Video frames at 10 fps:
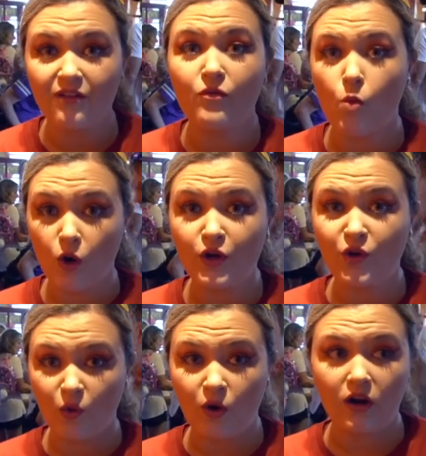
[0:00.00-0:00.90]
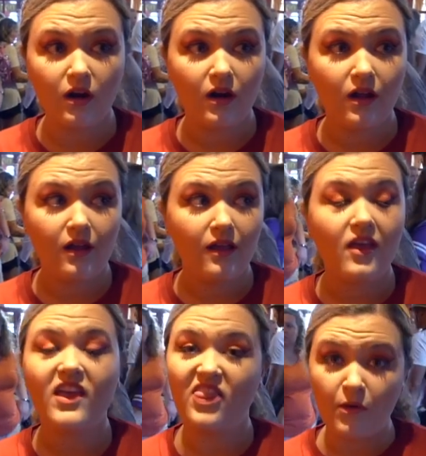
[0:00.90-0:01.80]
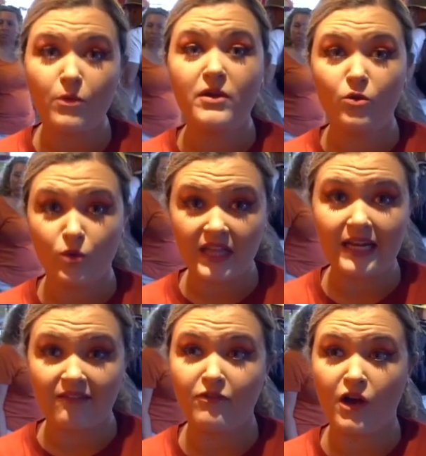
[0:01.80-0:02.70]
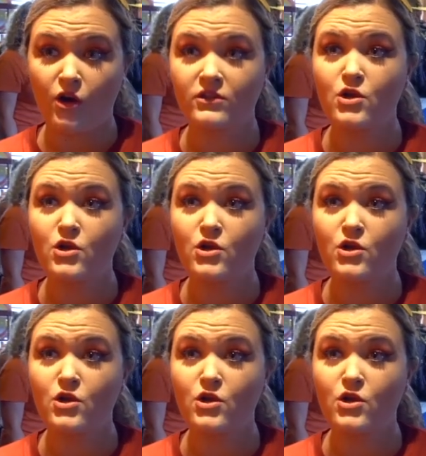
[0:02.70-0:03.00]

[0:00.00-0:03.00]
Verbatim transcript: of one door, that would be really difficult.